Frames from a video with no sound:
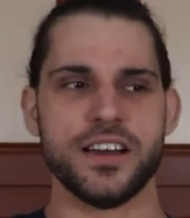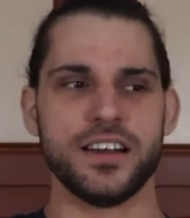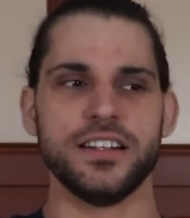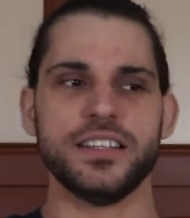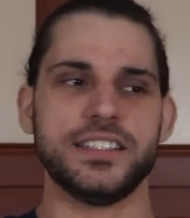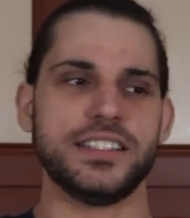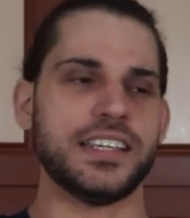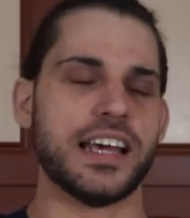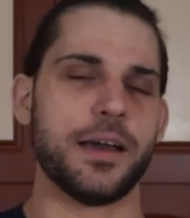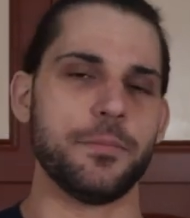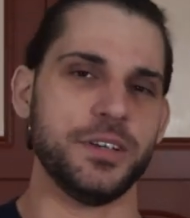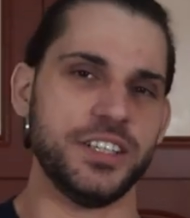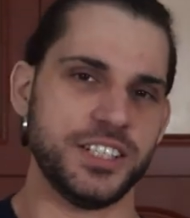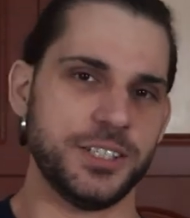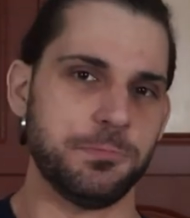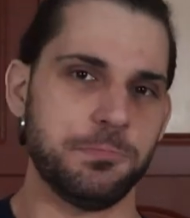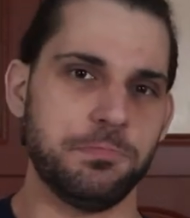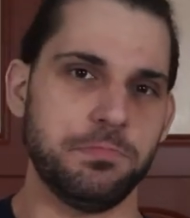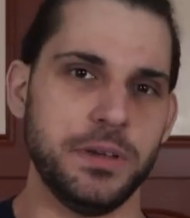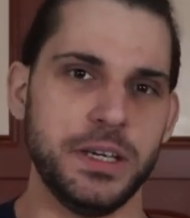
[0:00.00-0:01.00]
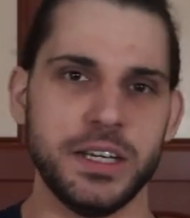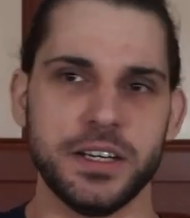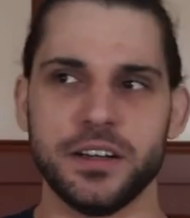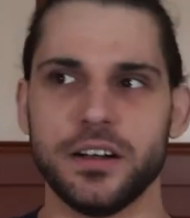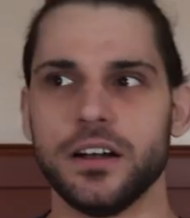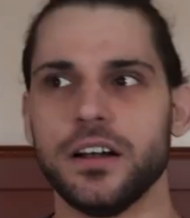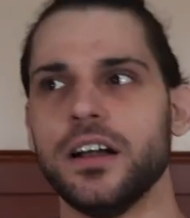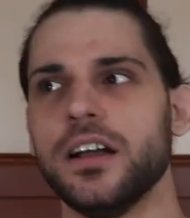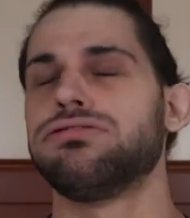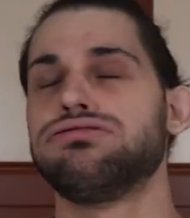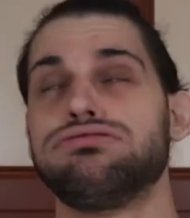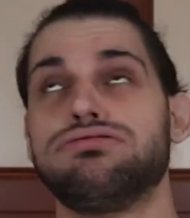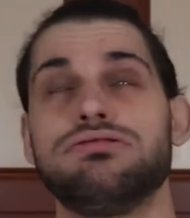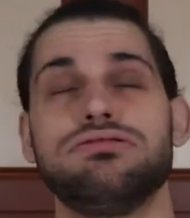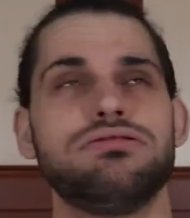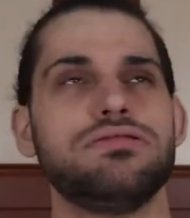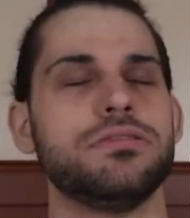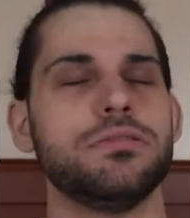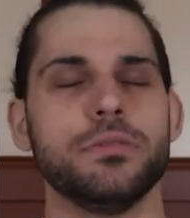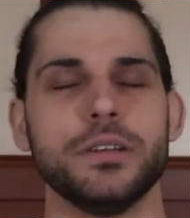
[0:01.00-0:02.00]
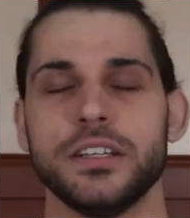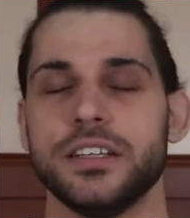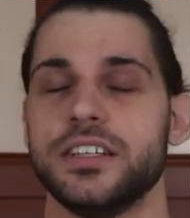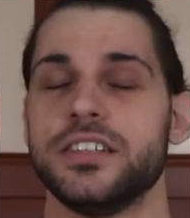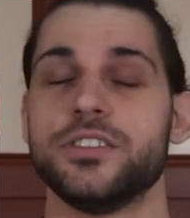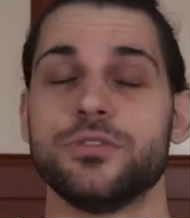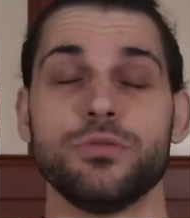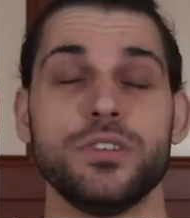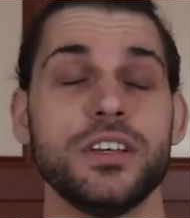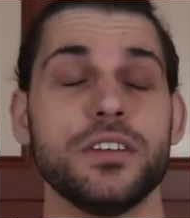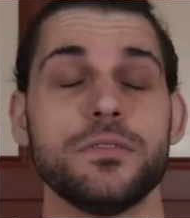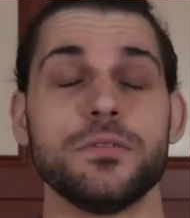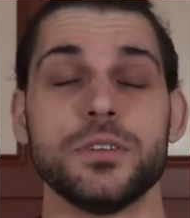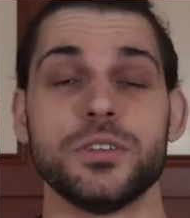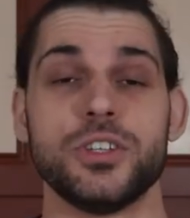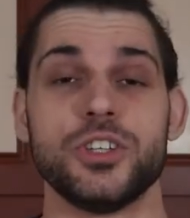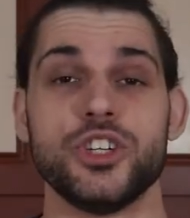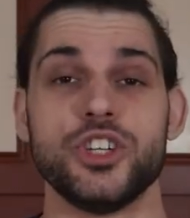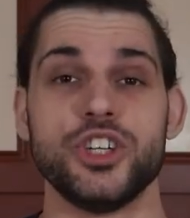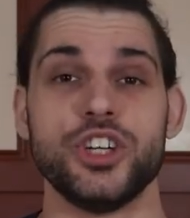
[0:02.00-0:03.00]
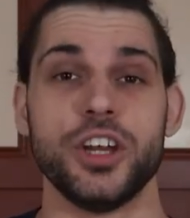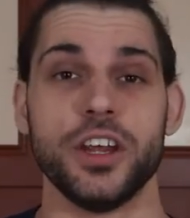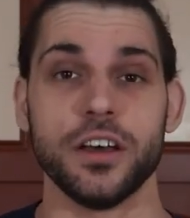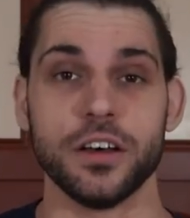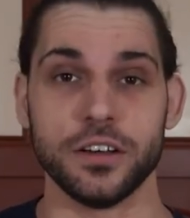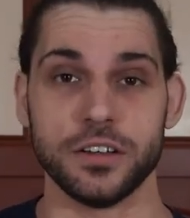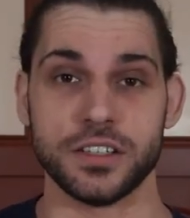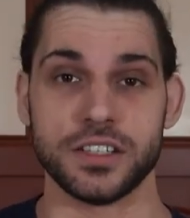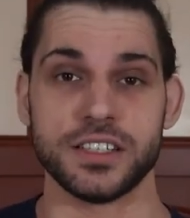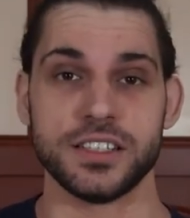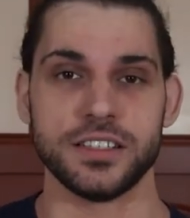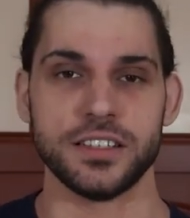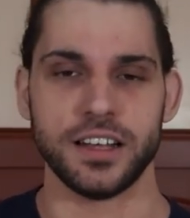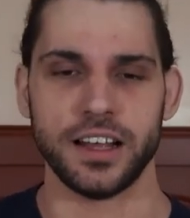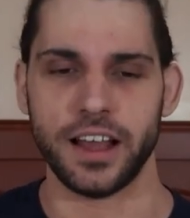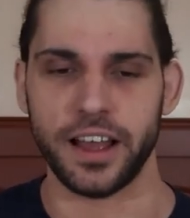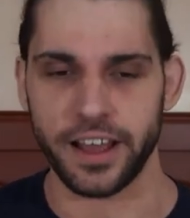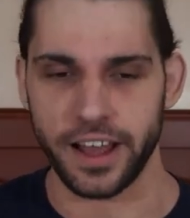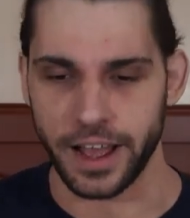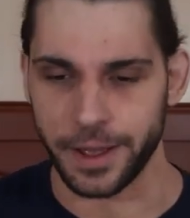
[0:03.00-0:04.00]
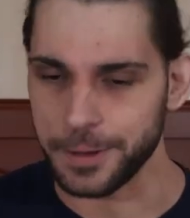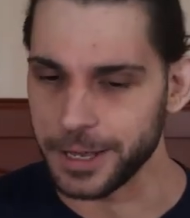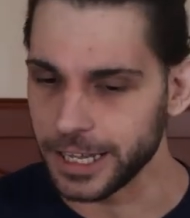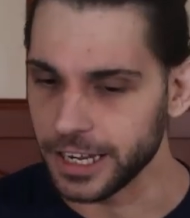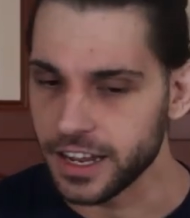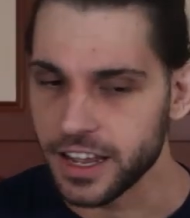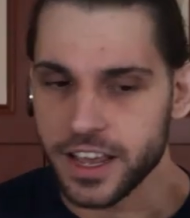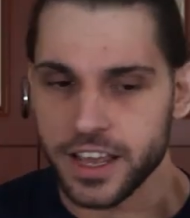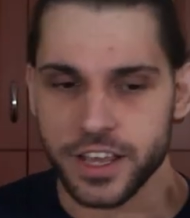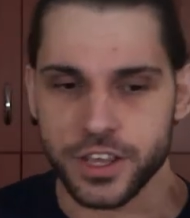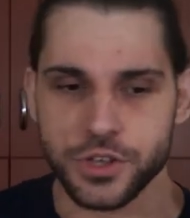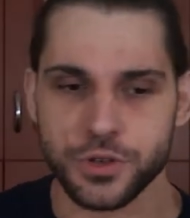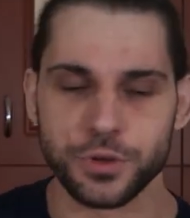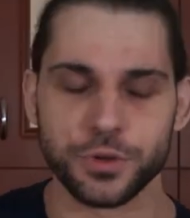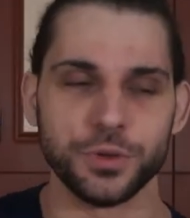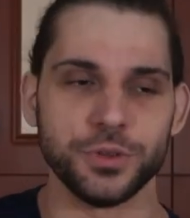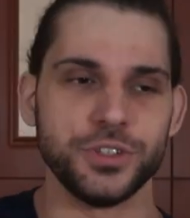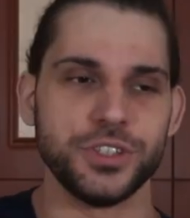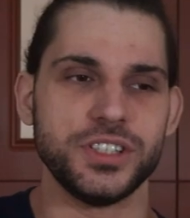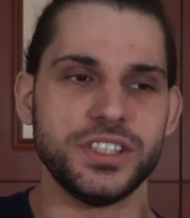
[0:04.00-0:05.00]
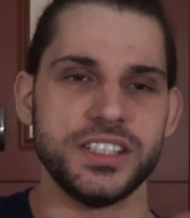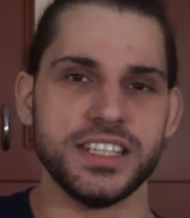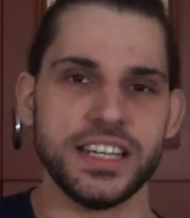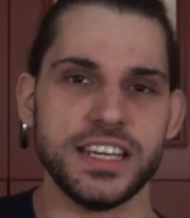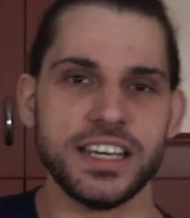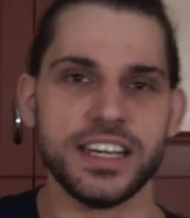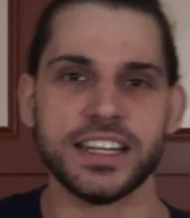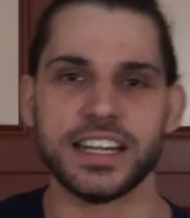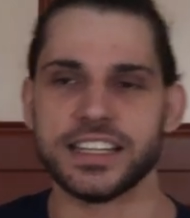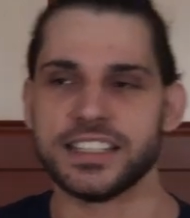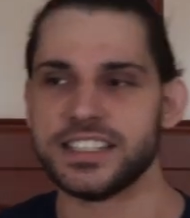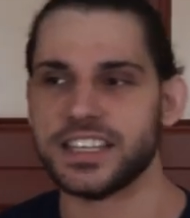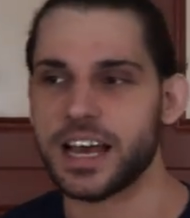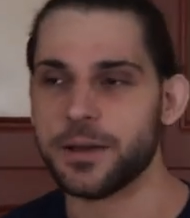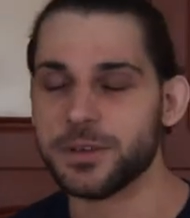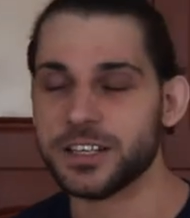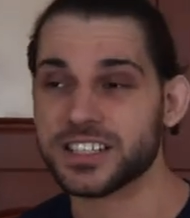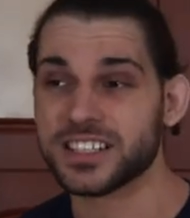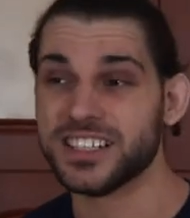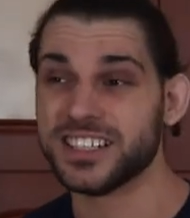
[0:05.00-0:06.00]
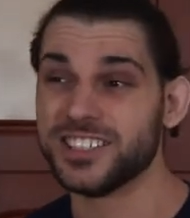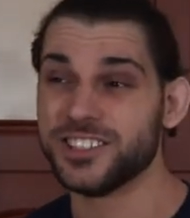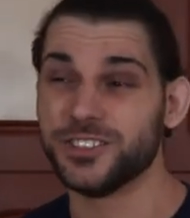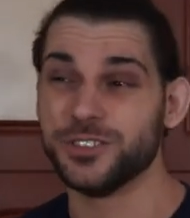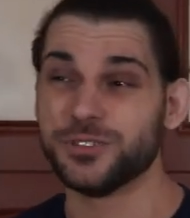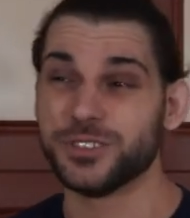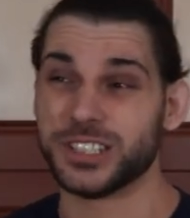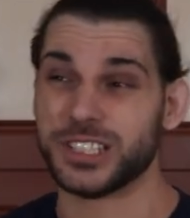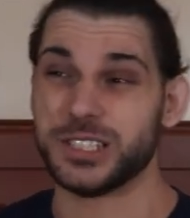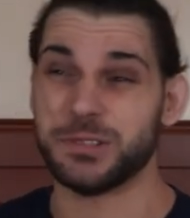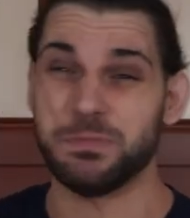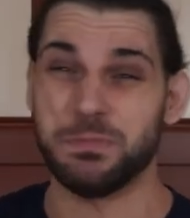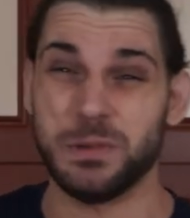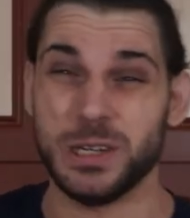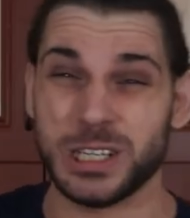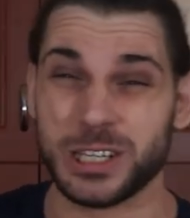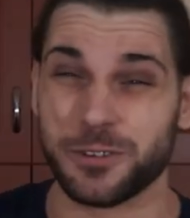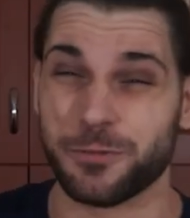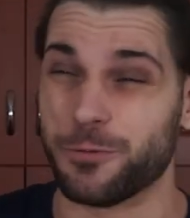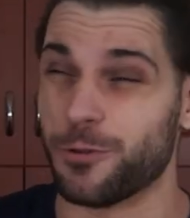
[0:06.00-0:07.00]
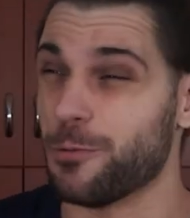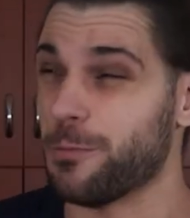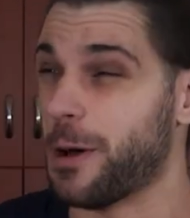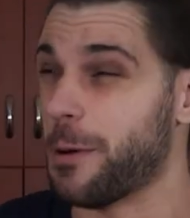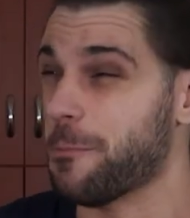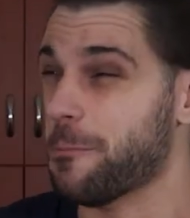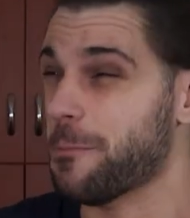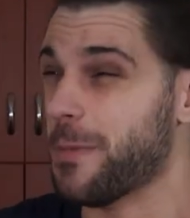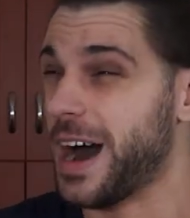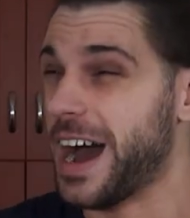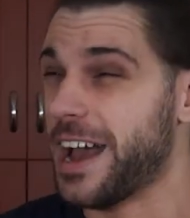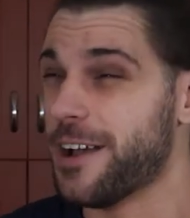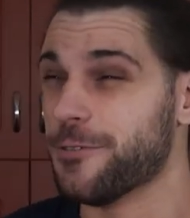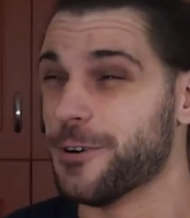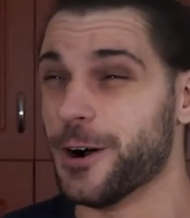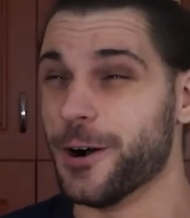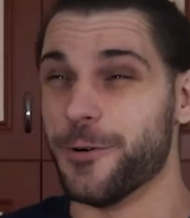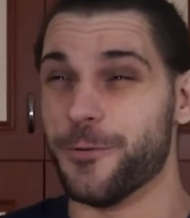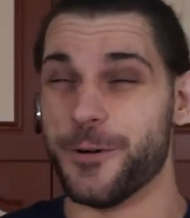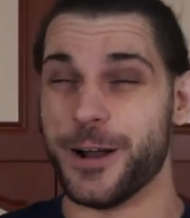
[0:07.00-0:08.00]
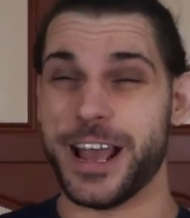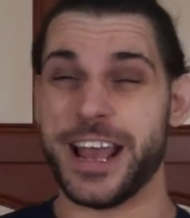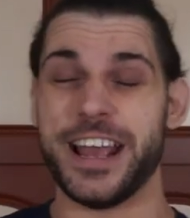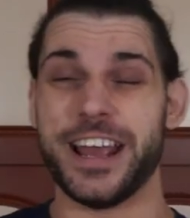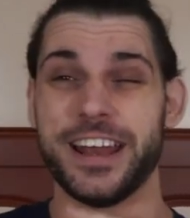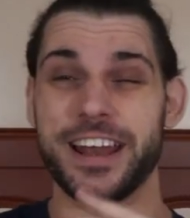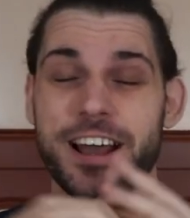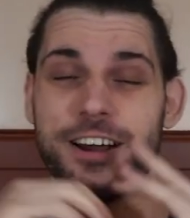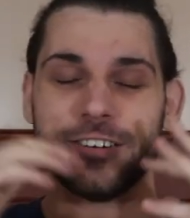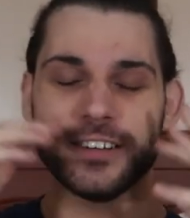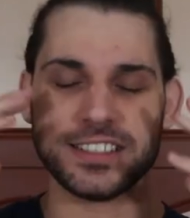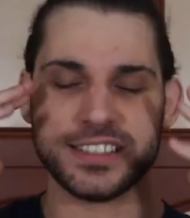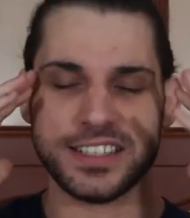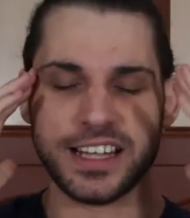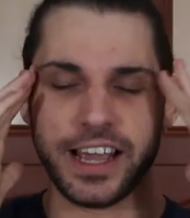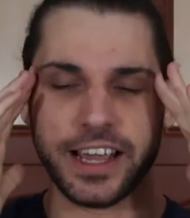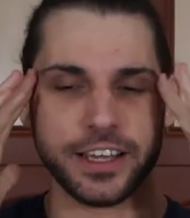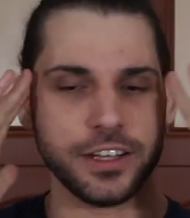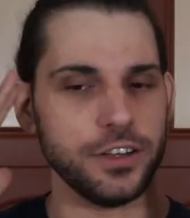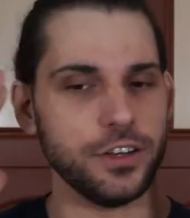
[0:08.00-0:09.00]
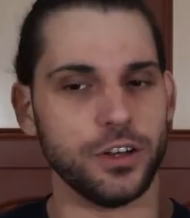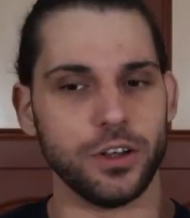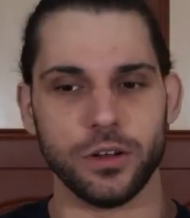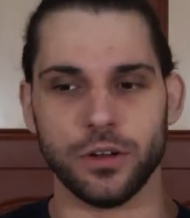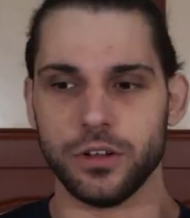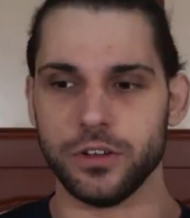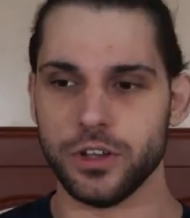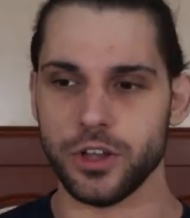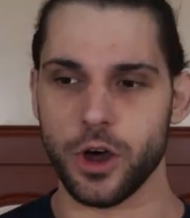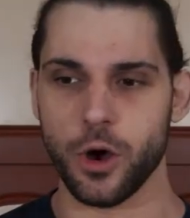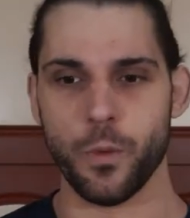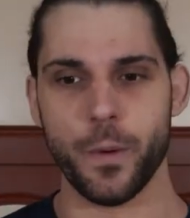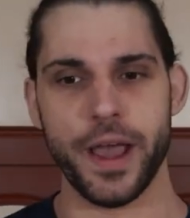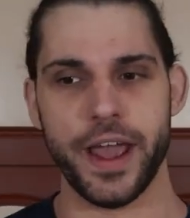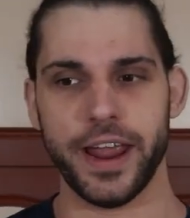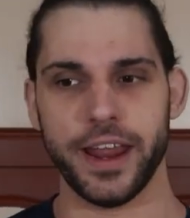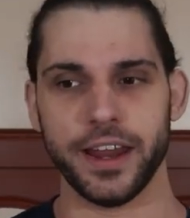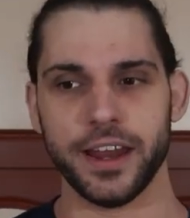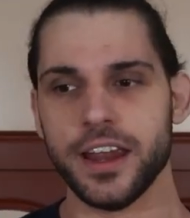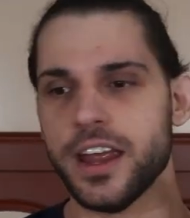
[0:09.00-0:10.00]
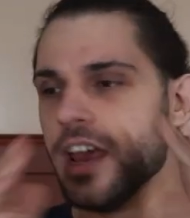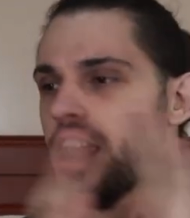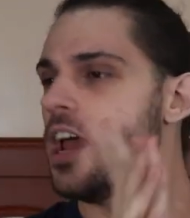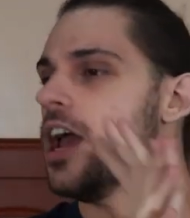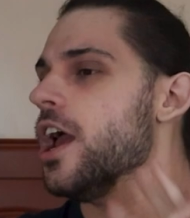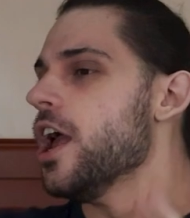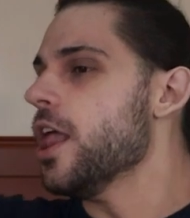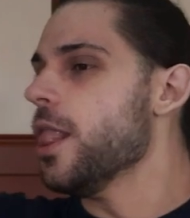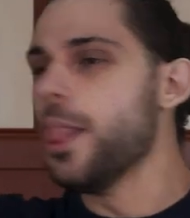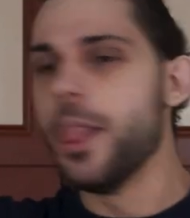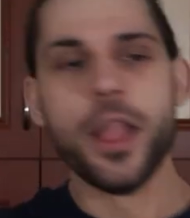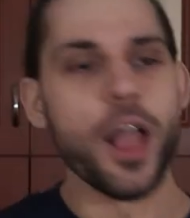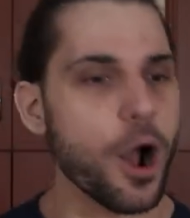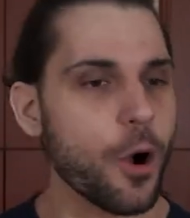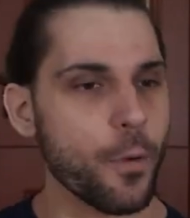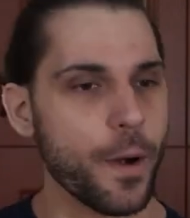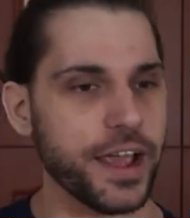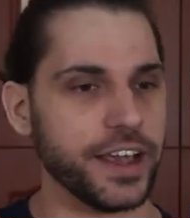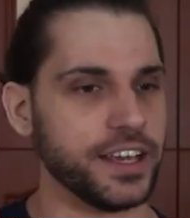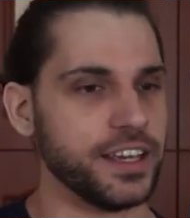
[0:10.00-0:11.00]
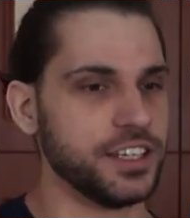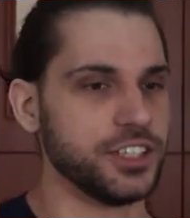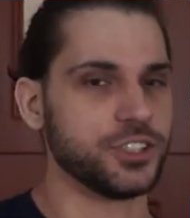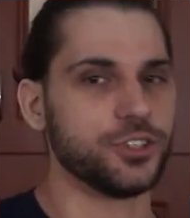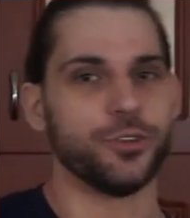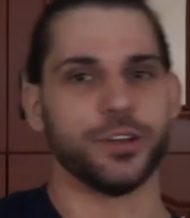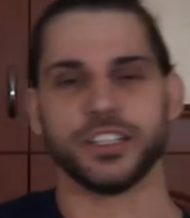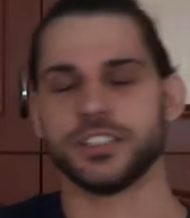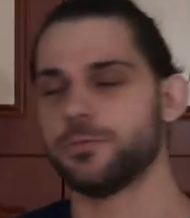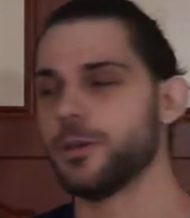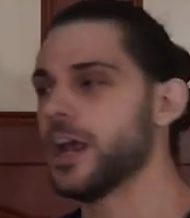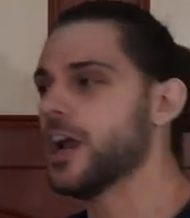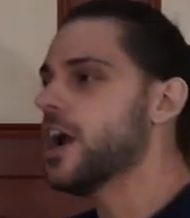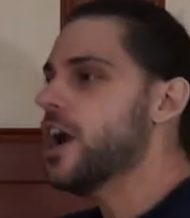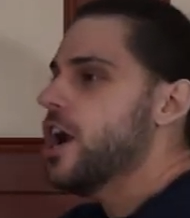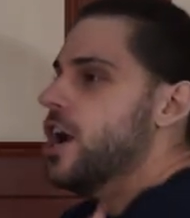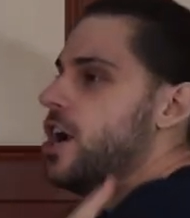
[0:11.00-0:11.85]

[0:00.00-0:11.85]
The Sami spear, it was chills. I mean, you could see that Sami's gonna do a spear from a mile away, and I was like, no way. No way he's doing spear.